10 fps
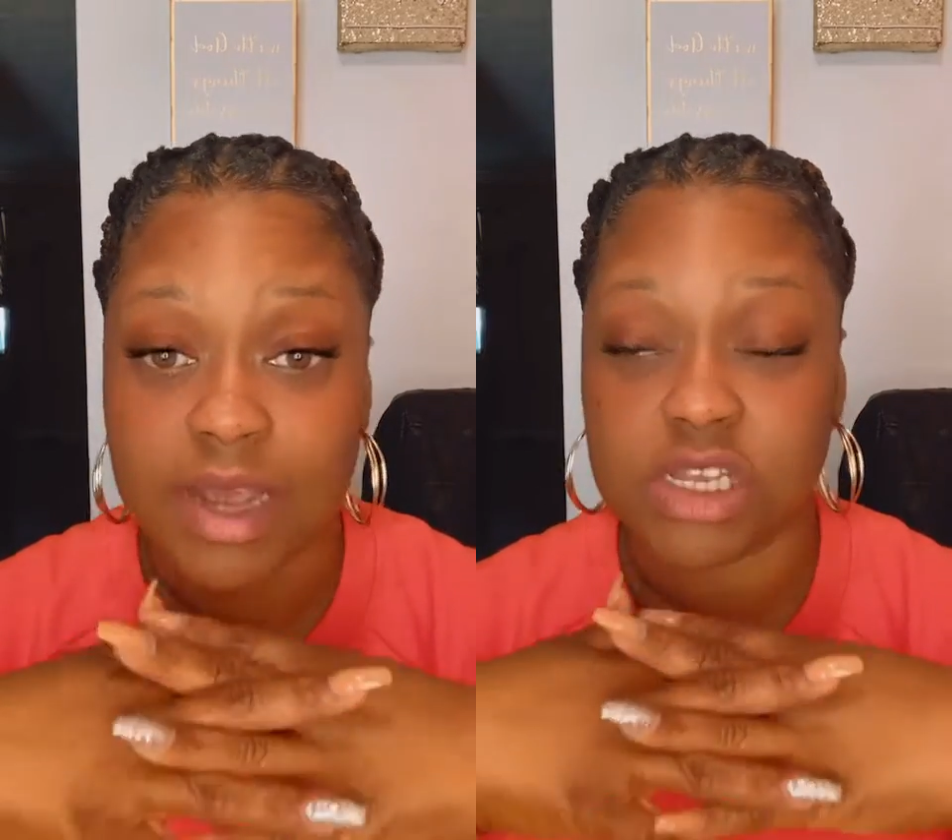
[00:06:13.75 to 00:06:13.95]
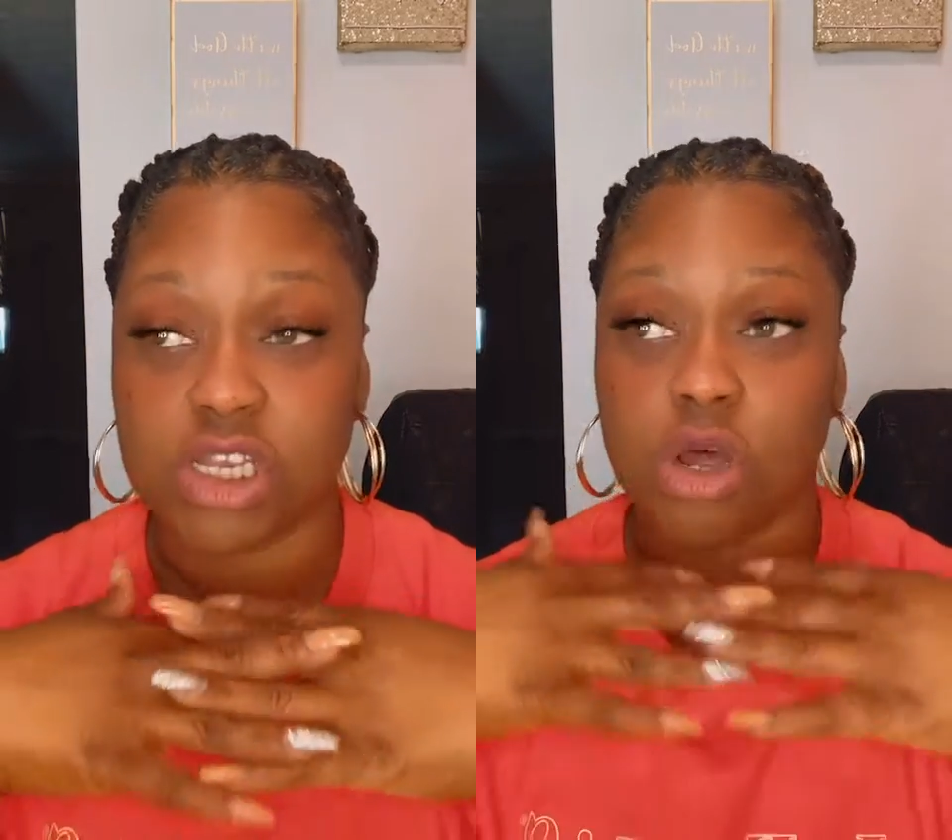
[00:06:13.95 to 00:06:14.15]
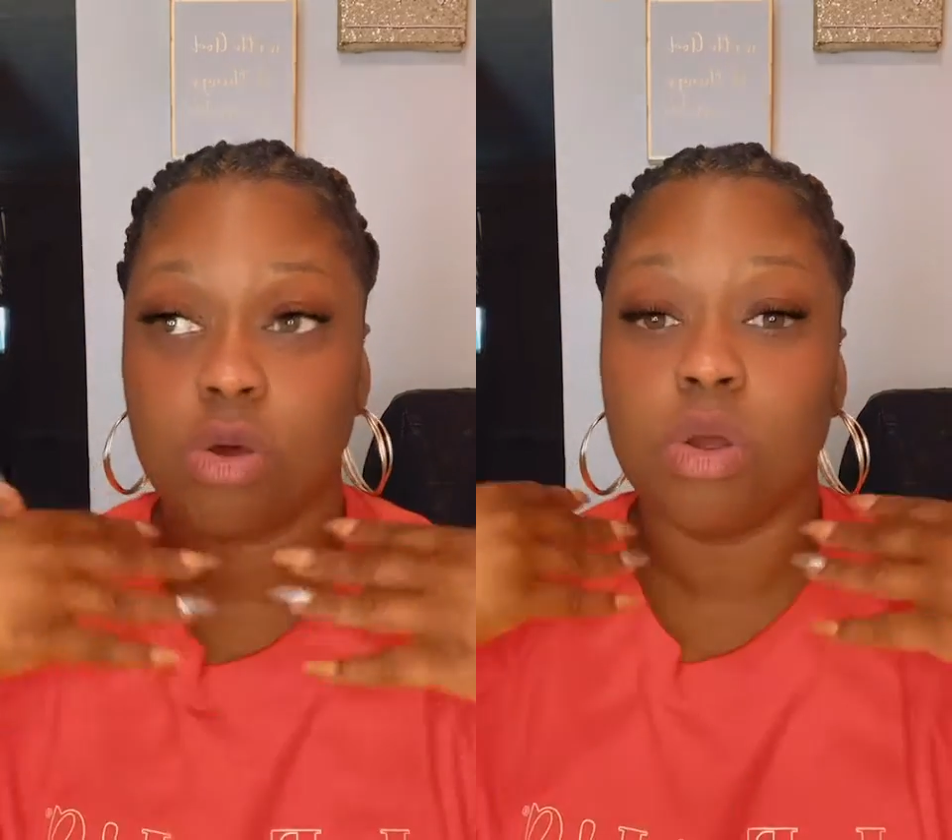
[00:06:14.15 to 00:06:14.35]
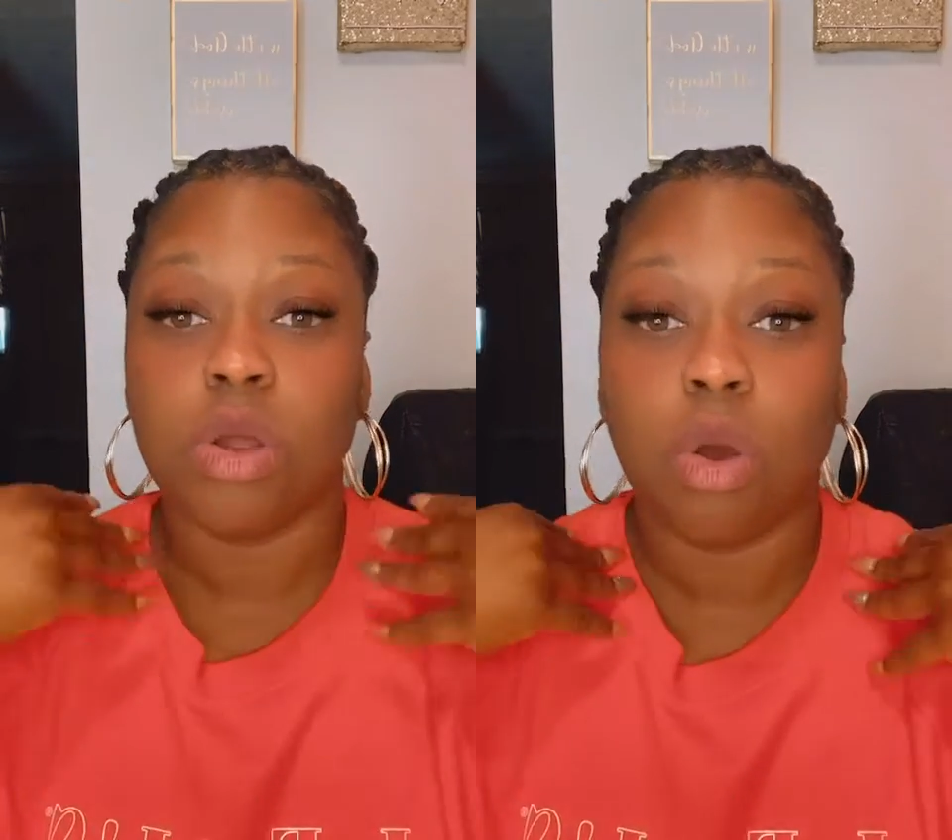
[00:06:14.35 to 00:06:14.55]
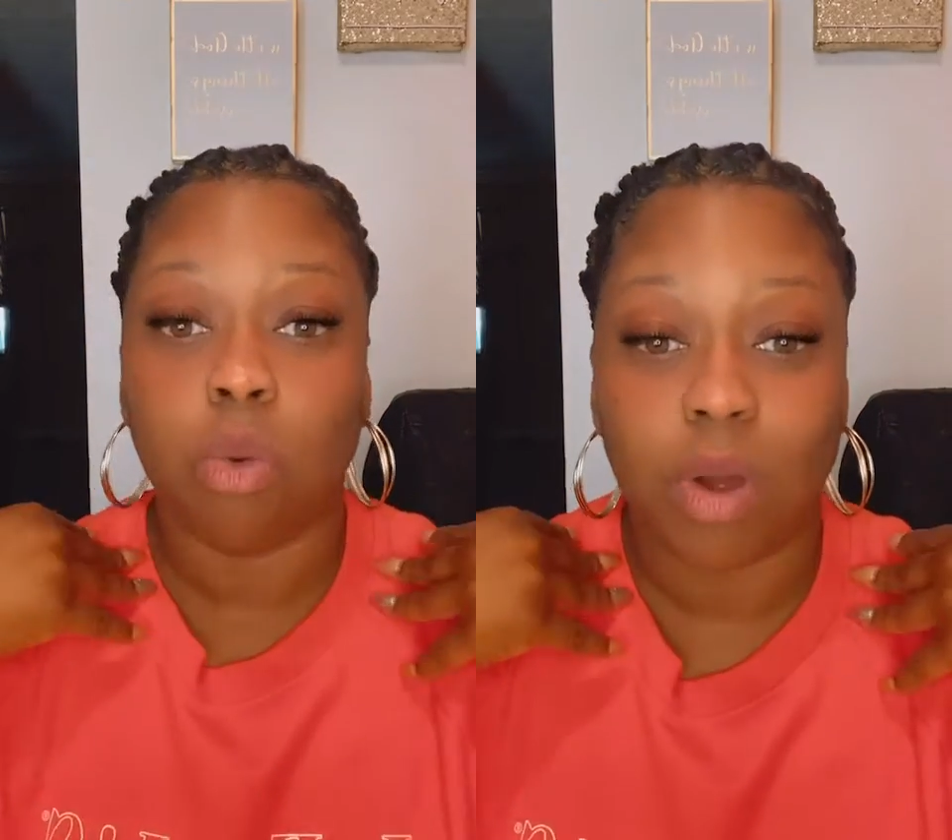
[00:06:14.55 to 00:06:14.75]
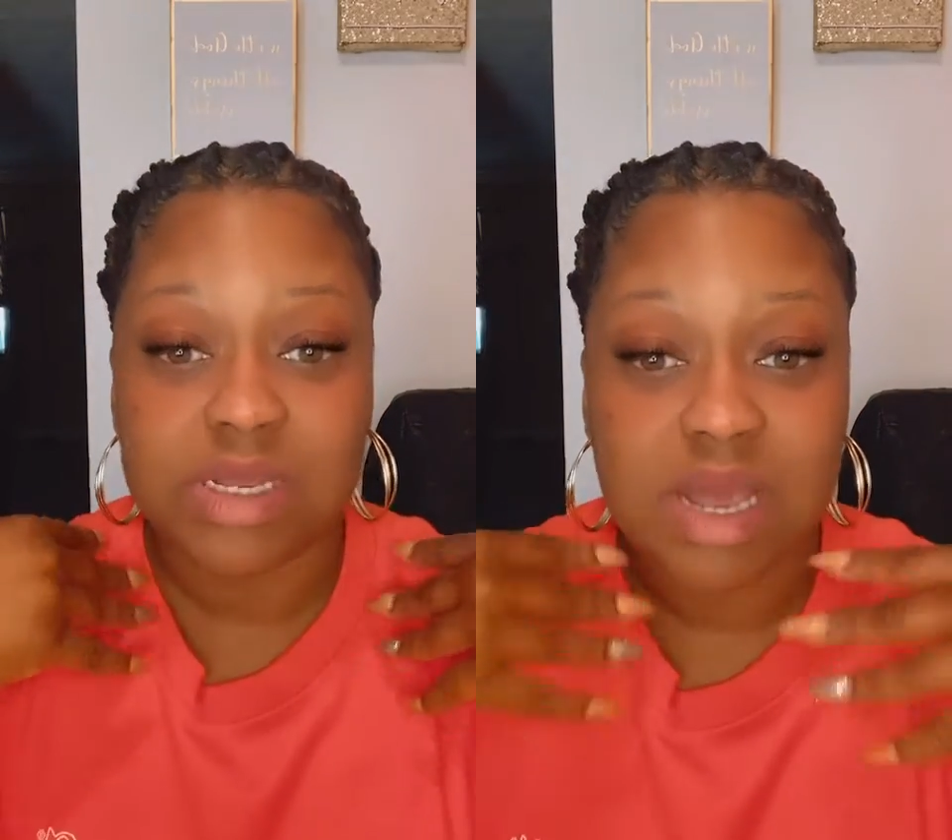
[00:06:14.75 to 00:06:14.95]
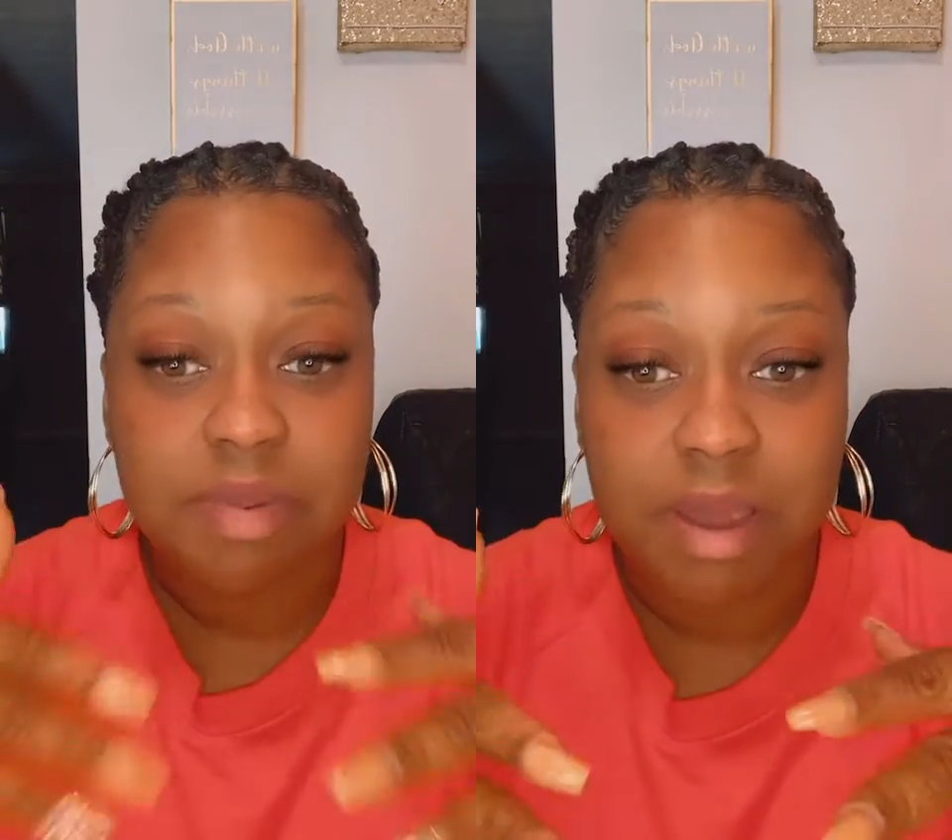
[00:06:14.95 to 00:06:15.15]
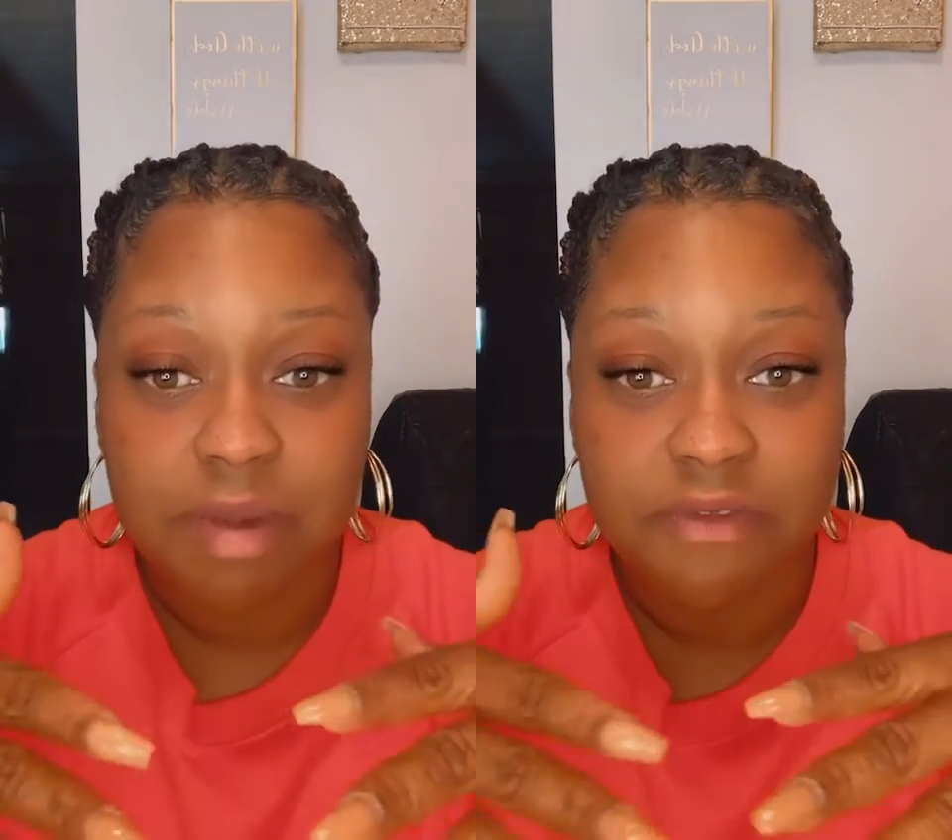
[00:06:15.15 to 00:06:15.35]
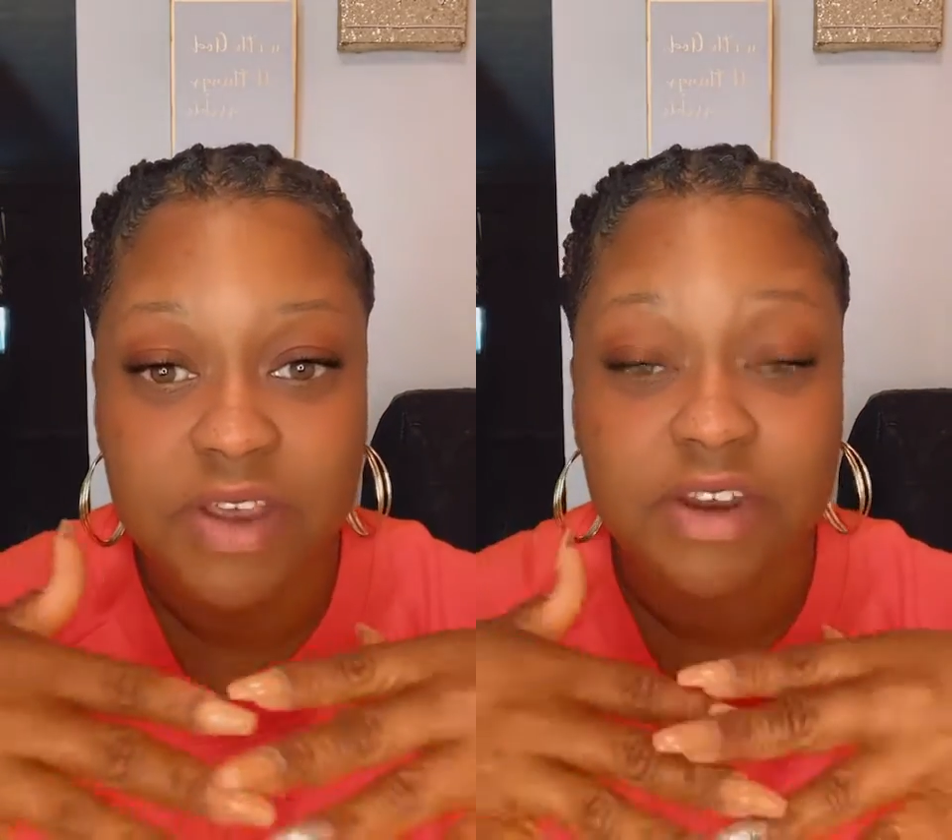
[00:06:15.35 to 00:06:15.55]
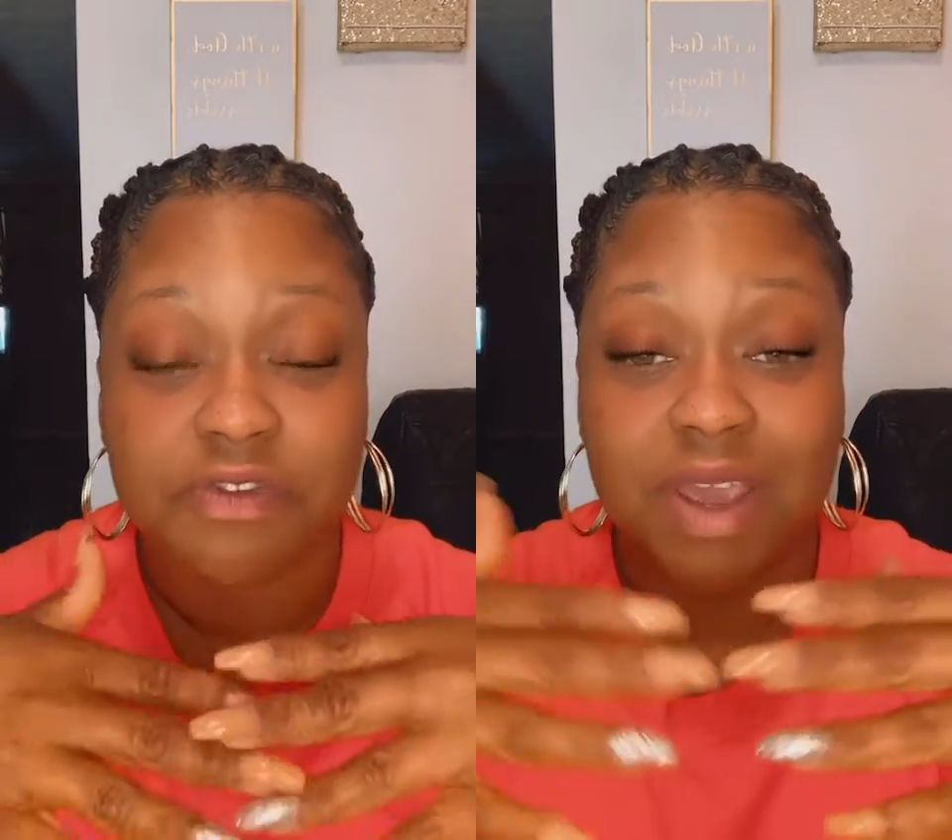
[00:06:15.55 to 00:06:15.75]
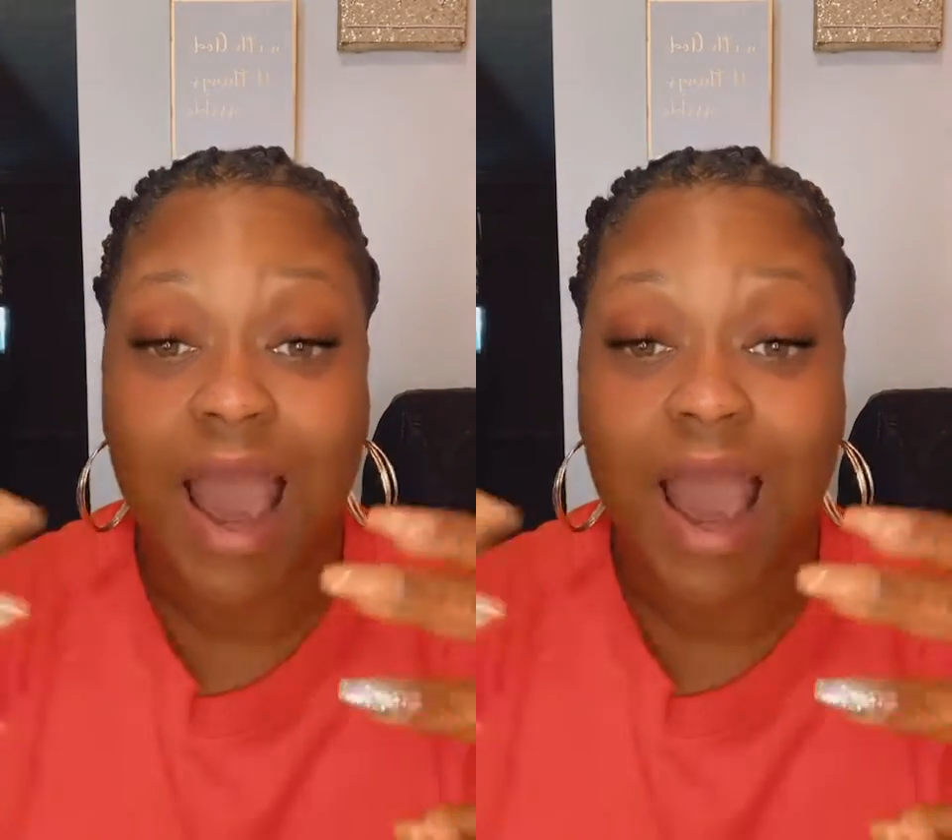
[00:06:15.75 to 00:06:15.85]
So once I pay my vendor fee,